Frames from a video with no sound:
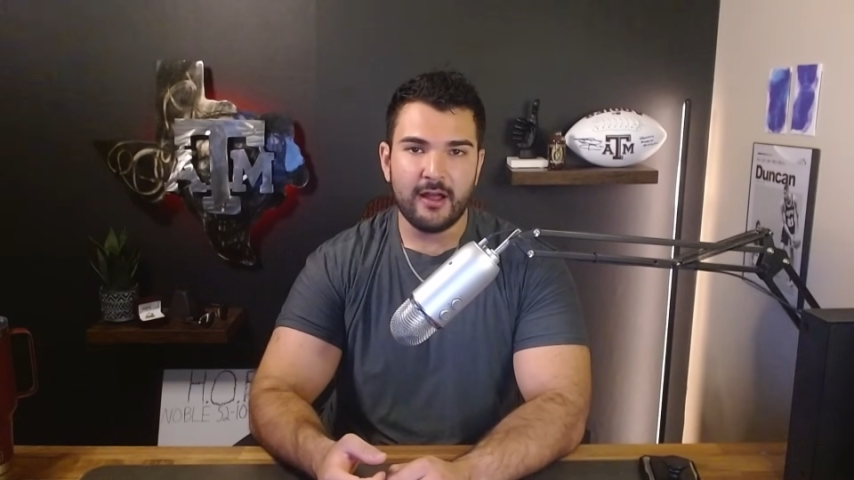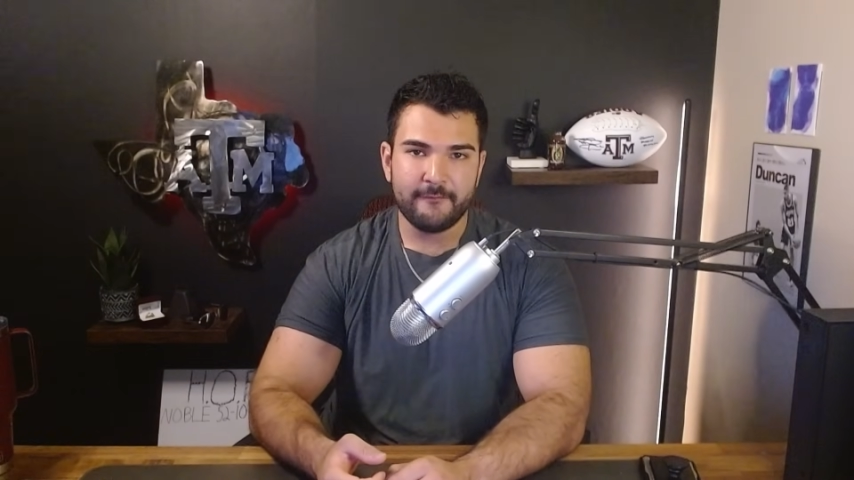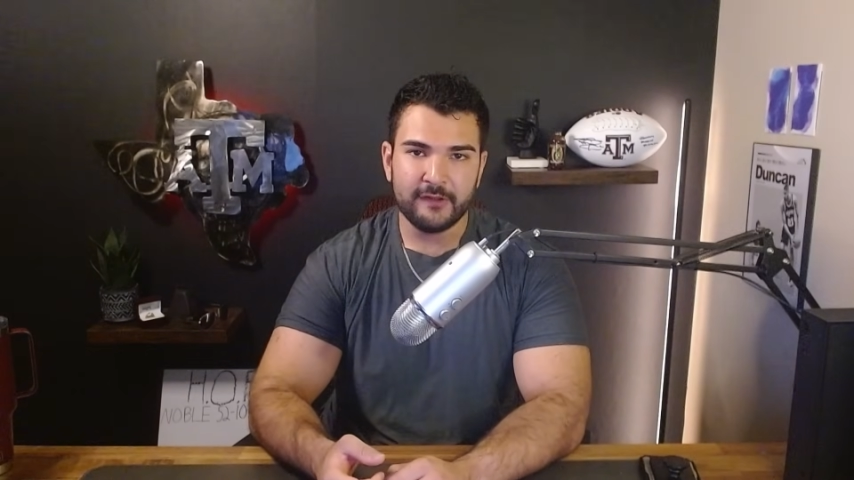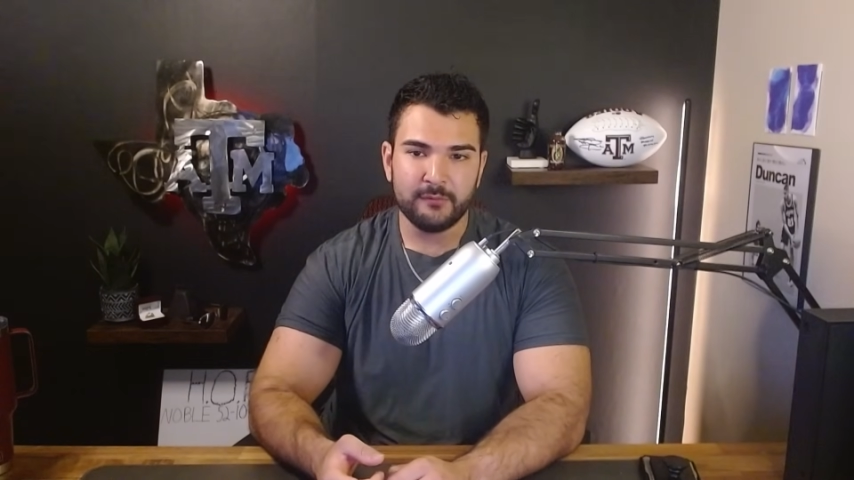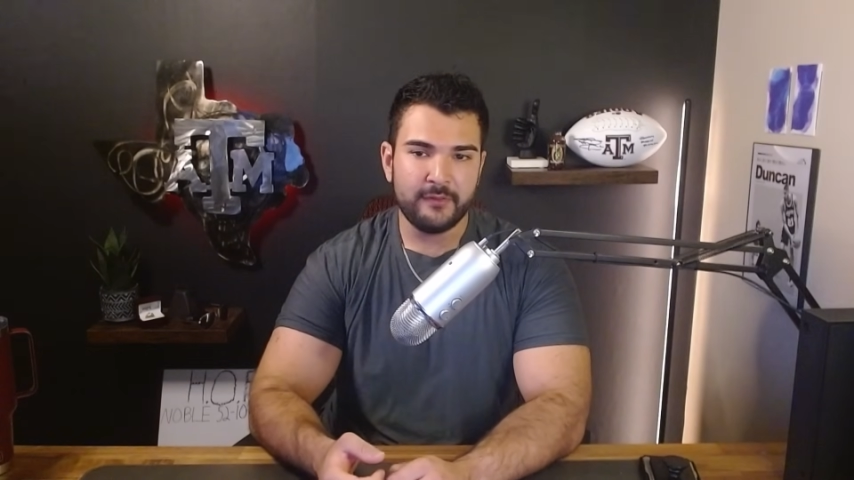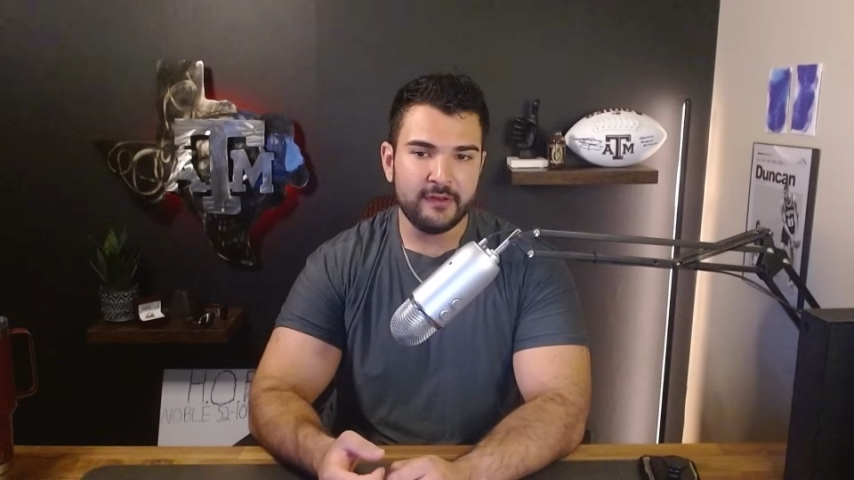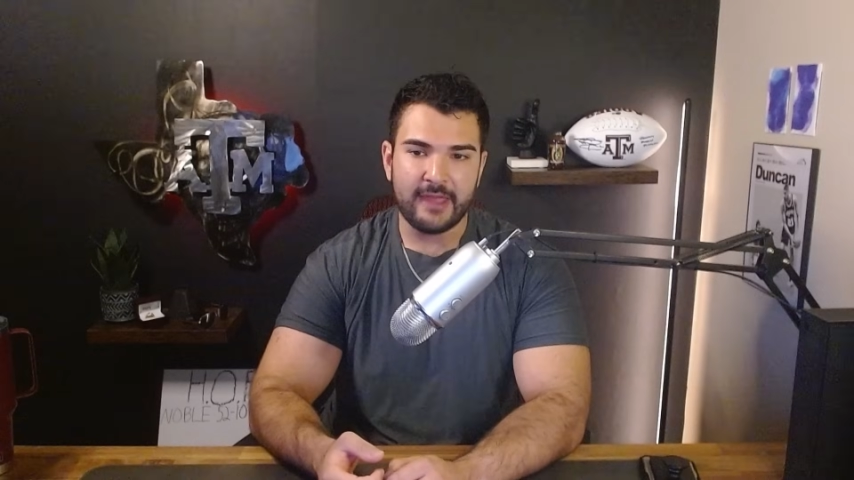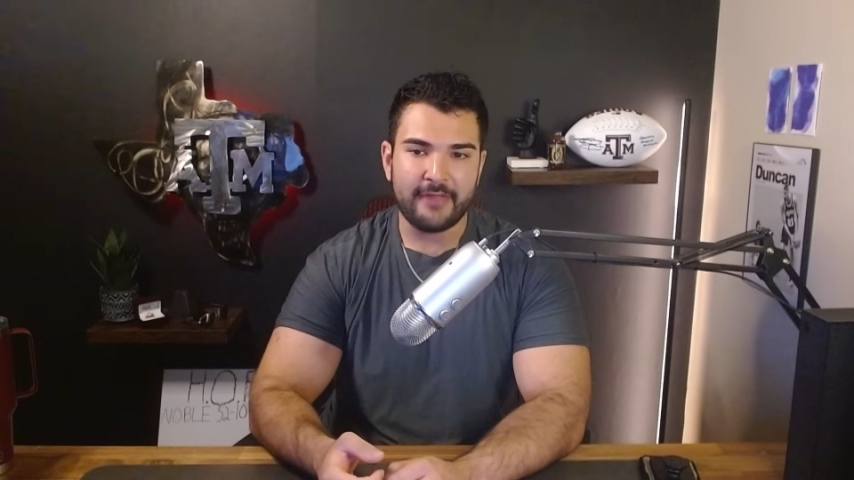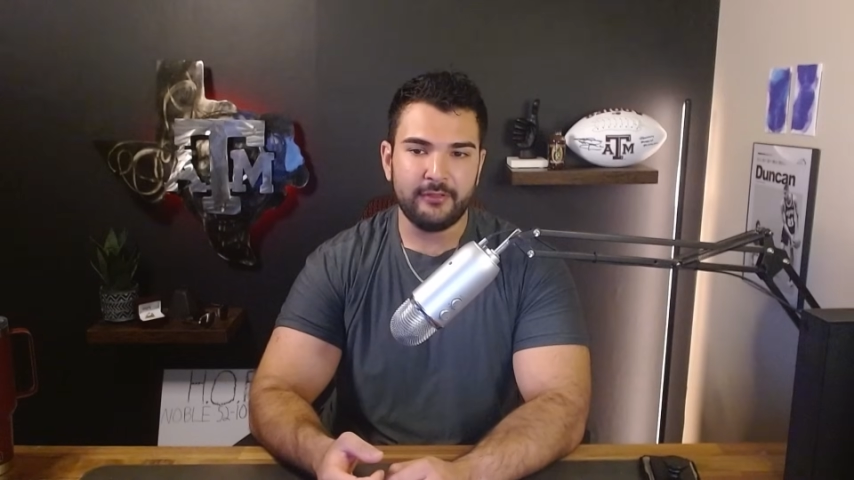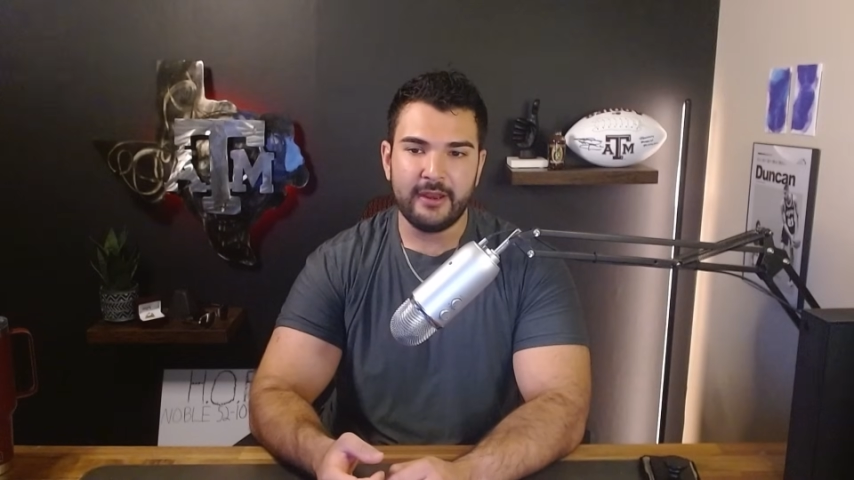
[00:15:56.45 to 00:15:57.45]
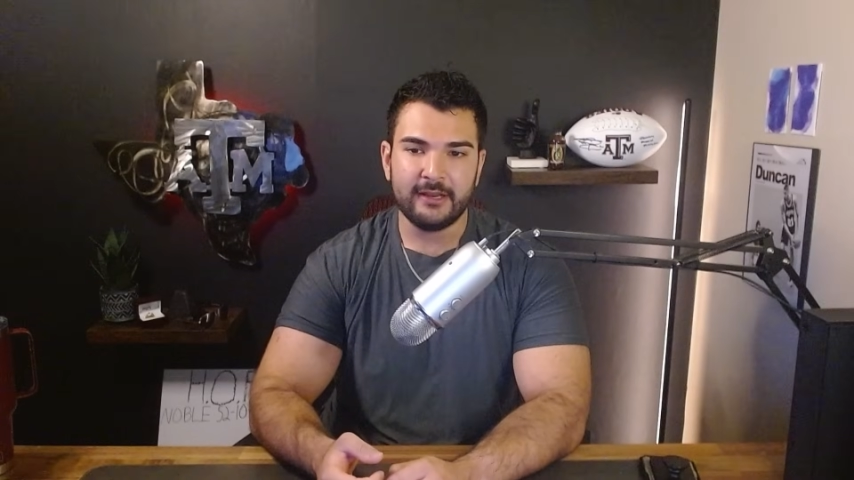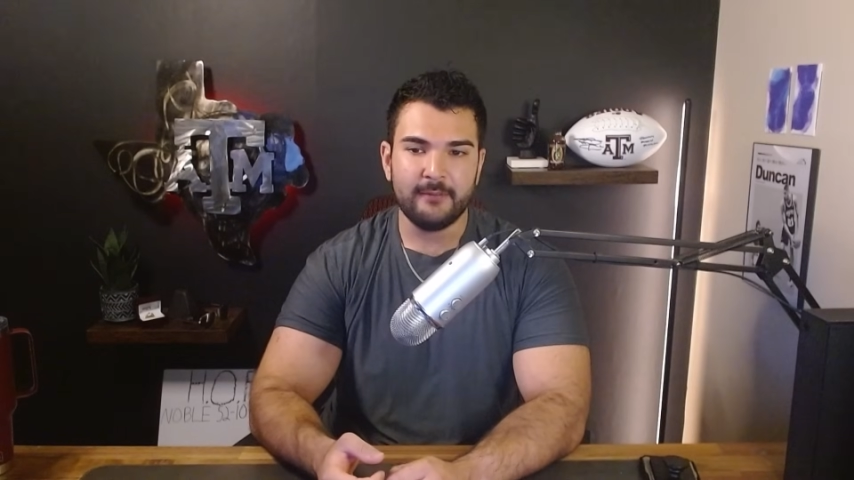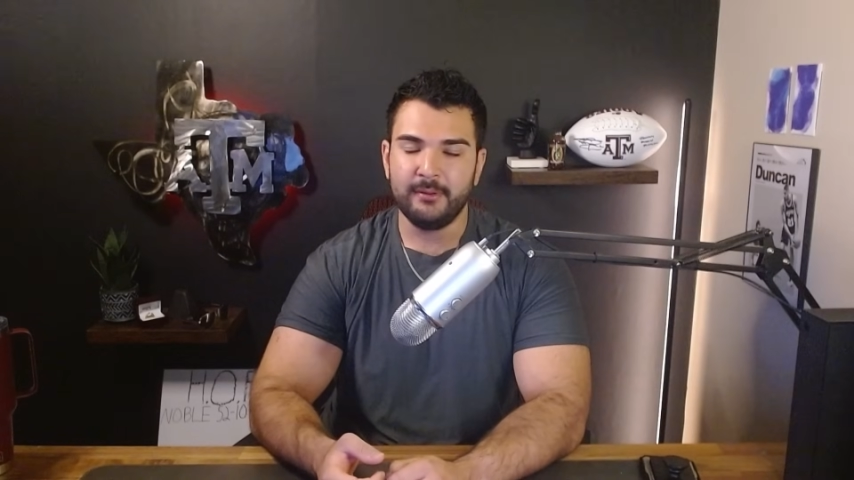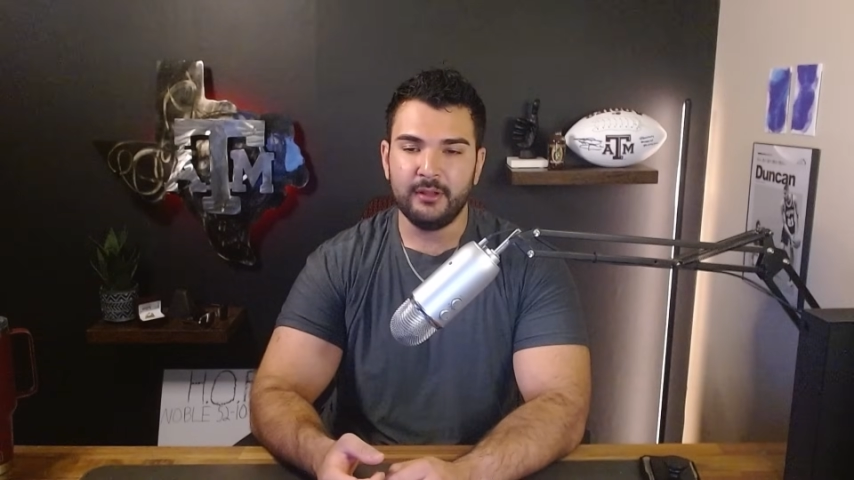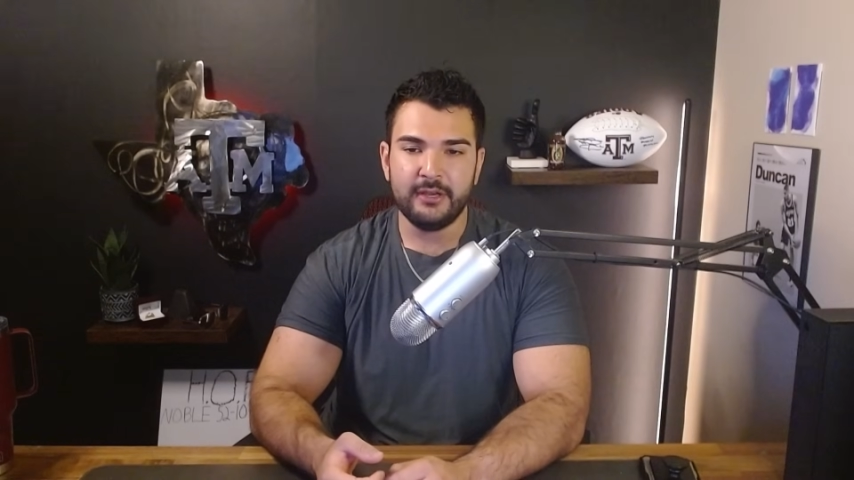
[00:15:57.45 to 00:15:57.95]
offense with his athletic
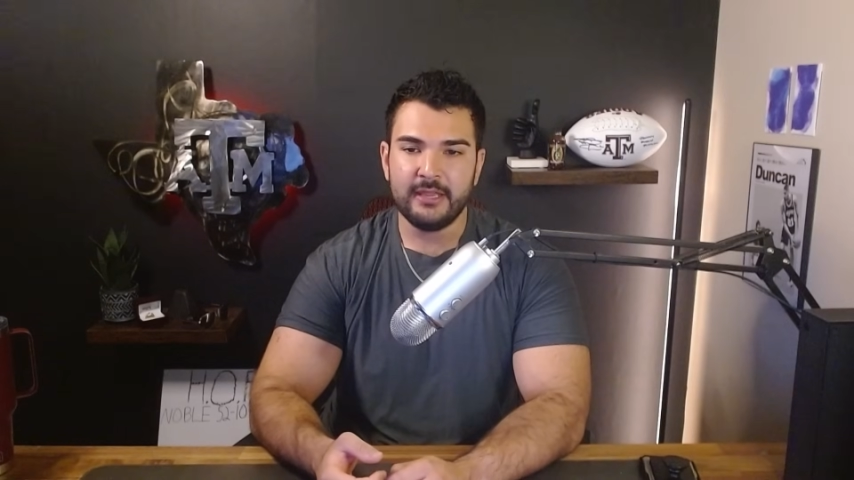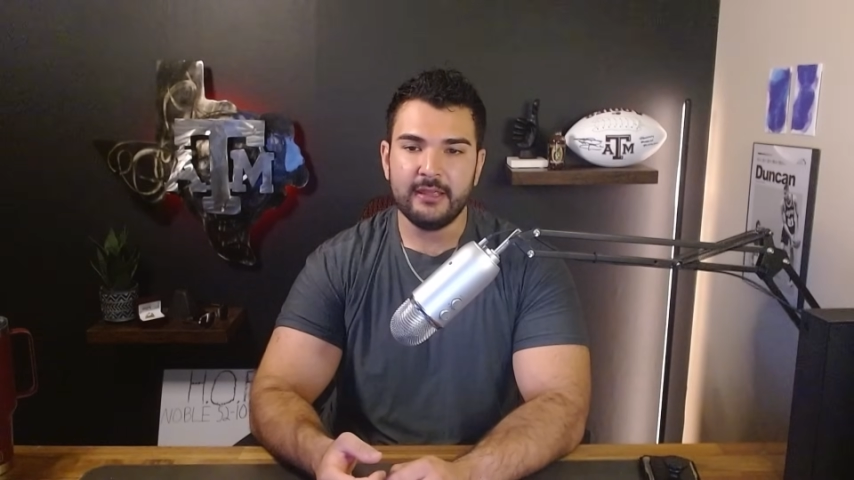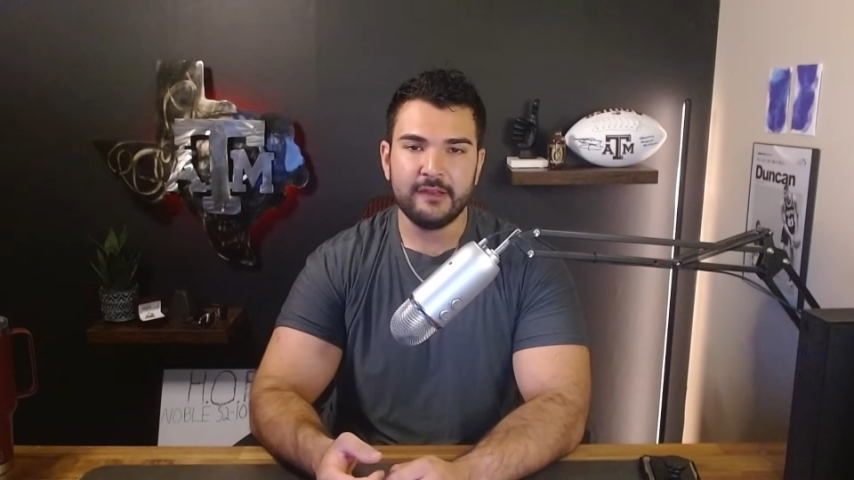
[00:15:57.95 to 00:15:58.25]
ability,